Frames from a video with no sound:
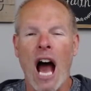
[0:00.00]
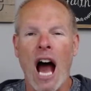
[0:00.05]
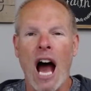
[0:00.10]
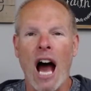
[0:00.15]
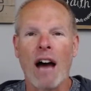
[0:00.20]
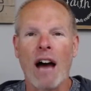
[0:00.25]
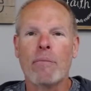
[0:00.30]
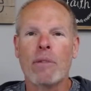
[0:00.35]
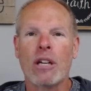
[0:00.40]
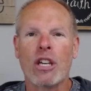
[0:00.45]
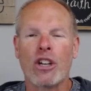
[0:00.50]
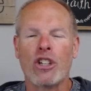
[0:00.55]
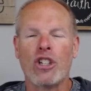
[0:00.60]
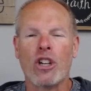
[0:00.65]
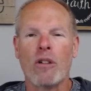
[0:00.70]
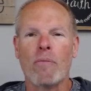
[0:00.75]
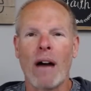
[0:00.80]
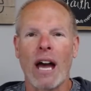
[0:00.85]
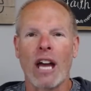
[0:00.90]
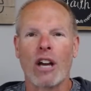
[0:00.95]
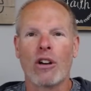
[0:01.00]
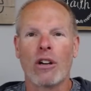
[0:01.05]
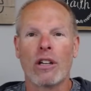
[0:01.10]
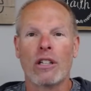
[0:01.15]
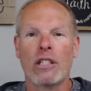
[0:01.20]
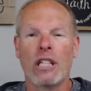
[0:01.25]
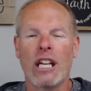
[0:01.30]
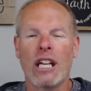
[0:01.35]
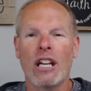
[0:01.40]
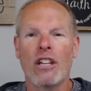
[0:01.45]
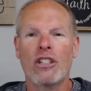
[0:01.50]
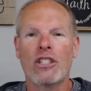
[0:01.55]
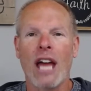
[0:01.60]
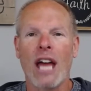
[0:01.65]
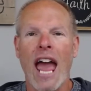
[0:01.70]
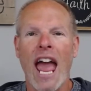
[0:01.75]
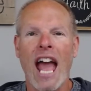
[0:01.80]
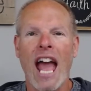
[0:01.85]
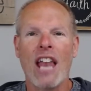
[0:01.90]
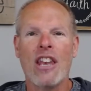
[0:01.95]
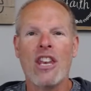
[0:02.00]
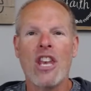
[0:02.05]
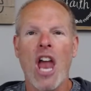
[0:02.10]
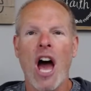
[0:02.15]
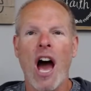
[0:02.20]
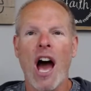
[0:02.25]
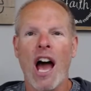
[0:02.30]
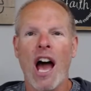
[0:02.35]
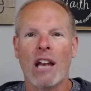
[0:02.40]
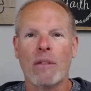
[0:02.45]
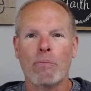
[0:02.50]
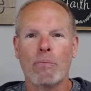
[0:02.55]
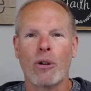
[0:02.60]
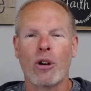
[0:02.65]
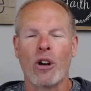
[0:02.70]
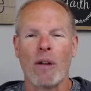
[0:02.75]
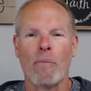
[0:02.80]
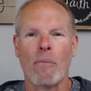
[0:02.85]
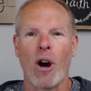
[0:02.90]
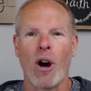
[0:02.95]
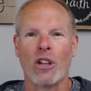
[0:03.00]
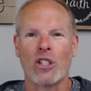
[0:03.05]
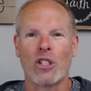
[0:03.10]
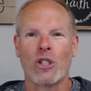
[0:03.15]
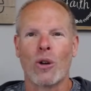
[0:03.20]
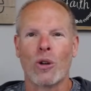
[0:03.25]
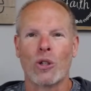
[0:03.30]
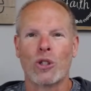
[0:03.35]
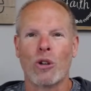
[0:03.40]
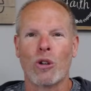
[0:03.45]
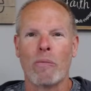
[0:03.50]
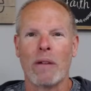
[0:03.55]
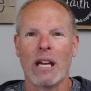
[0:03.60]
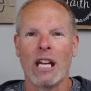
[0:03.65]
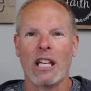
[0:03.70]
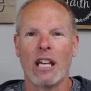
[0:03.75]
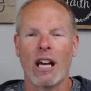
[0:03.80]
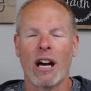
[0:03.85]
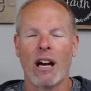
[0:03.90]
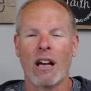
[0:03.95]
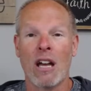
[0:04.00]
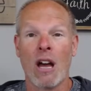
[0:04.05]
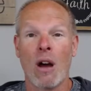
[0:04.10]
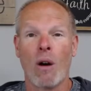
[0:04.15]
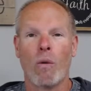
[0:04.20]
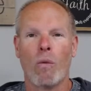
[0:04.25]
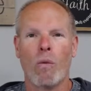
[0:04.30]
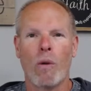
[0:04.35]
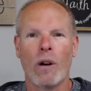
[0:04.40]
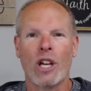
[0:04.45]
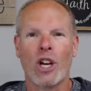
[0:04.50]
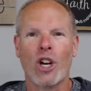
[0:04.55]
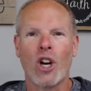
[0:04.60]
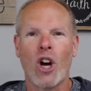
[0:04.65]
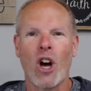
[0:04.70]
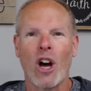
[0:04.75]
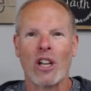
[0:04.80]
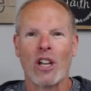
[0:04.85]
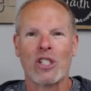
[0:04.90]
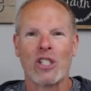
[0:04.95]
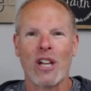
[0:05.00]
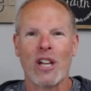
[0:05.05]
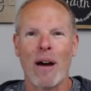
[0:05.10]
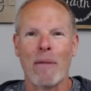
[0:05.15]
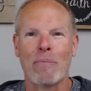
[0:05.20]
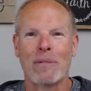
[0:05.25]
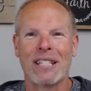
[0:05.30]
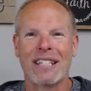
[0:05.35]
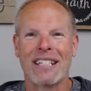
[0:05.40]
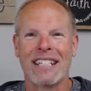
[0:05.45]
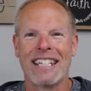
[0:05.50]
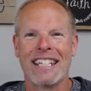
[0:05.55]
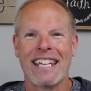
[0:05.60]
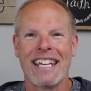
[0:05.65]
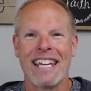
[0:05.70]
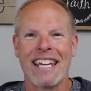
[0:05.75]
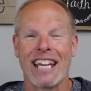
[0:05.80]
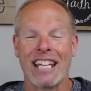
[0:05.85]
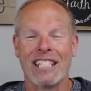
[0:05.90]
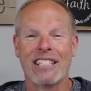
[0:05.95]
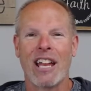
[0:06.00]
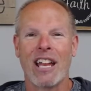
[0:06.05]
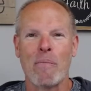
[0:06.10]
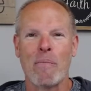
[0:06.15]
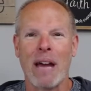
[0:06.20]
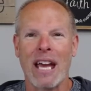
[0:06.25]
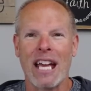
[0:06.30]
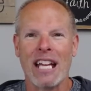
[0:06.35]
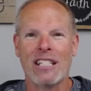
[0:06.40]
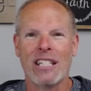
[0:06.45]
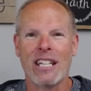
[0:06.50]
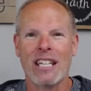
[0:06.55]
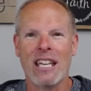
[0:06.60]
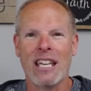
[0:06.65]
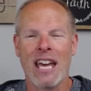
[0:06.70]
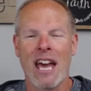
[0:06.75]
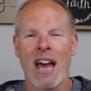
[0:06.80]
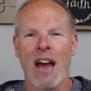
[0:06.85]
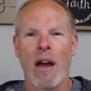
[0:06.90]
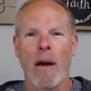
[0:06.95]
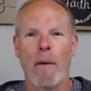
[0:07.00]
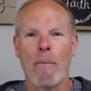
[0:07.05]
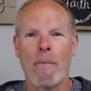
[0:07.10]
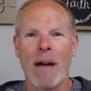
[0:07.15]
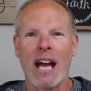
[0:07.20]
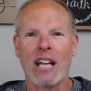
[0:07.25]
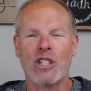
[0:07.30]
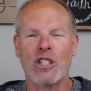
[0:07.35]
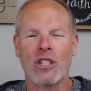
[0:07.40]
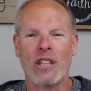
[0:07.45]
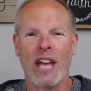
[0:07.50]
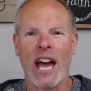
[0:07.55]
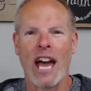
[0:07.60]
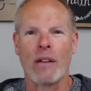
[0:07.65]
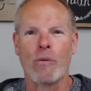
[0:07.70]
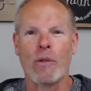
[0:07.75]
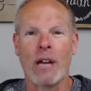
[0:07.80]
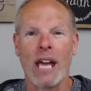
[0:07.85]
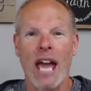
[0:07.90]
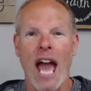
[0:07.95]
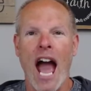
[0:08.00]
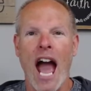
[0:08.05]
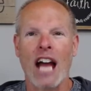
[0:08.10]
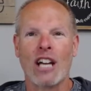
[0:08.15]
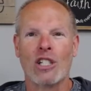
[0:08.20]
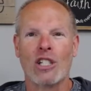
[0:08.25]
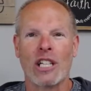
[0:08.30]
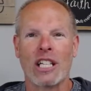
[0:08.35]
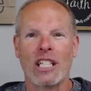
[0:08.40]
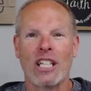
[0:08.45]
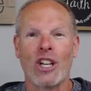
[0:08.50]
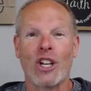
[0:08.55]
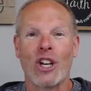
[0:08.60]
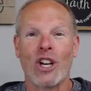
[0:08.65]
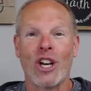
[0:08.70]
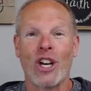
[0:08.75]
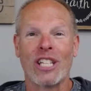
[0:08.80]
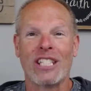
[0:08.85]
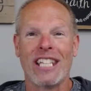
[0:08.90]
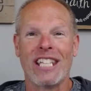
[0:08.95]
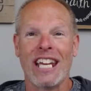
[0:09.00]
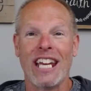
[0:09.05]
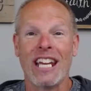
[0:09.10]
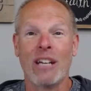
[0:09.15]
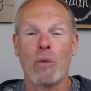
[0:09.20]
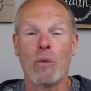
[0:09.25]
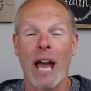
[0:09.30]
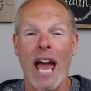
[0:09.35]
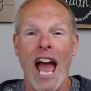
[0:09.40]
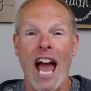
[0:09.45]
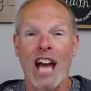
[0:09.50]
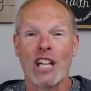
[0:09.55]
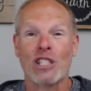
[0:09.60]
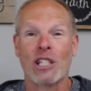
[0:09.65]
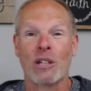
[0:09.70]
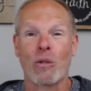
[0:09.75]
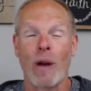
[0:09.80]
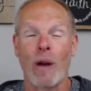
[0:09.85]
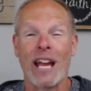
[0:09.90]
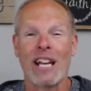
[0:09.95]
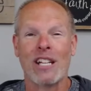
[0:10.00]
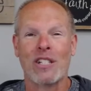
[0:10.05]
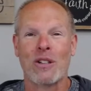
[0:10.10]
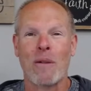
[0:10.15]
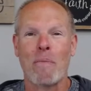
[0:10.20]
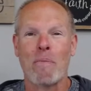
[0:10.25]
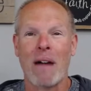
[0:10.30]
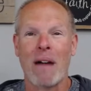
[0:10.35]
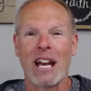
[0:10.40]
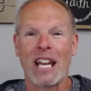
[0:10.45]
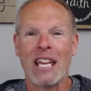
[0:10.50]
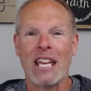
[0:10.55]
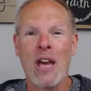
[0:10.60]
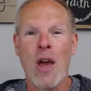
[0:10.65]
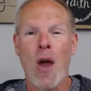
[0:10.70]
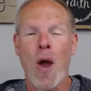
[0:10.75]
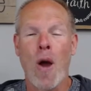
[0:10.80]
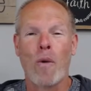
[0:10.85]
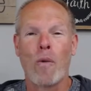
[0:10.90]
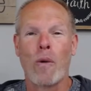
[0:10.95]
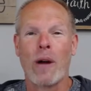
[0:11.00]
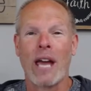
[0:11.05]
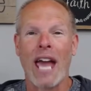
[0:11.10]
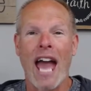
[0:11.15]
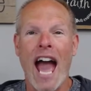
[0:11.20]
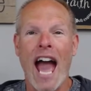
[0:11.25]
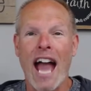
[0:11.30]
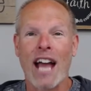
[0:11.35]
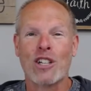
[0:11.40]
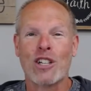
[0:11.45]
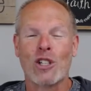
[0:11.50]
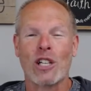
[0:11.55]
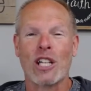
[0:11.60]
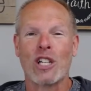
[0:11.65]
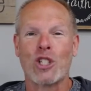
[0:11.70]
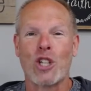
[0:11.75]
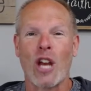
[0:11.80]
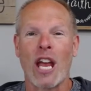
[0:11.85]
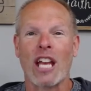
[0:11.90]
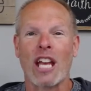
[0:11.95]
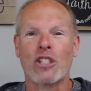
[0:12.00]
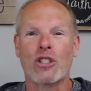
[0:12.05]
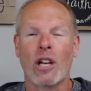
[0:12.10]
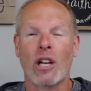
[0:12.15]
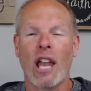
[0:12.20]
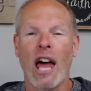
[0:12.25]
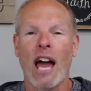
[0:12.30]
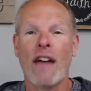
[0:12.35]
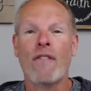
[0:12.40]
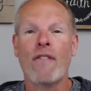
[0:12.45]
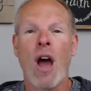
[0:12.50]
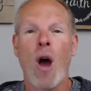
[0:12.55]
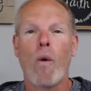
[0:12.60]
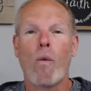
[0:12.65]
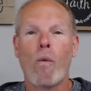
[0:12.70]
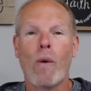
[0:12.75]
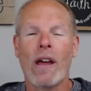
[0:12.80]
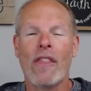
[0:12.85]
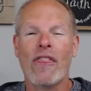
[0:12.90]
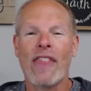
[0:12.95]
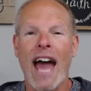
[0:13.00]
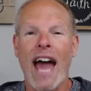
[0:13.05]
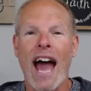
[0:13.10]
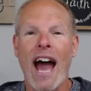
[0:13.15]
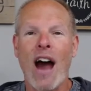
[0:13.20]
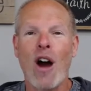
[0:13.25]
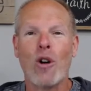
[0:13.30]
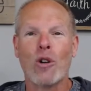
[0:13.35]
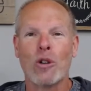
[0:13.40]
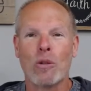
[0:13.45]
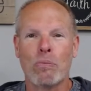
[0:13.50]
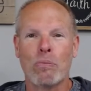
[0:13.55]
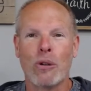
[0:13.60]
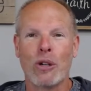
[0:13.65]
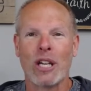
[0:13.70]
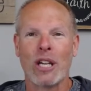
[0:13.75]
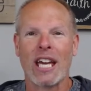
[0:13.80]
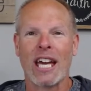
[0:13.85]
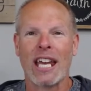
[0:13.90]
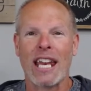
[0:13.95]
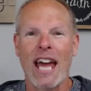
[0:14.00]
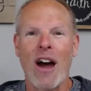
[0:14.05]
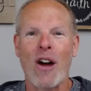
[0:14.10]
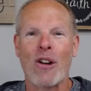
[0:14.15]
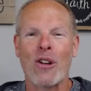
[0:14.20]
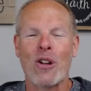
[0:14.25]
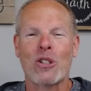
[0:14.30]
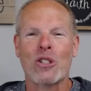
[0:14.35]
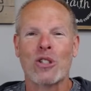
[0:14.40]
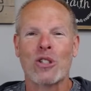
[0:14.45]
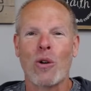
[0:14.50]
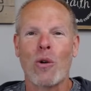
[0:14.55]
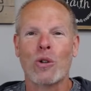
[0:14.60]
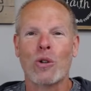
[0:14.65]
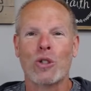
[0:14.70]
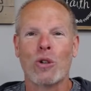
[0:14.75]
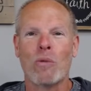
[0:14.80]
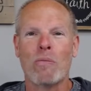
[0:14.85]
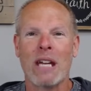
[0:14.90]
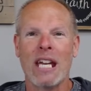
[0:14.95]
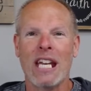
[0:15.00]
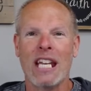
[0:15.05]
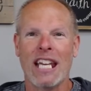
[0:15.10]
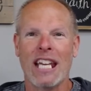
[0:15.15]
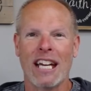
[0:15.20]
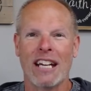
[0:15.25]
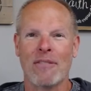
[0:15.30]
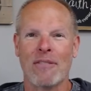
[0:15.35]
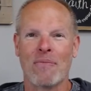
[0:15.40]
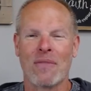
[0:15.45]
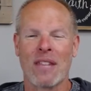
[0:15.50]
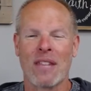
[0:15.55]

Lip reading: I'm going to do my good deeds and not put them on social media. What a concept. Isn't that amazing? Imagine that. We actually did a good deed. We actually raised some money. We actually changed a life without putting it out on social media.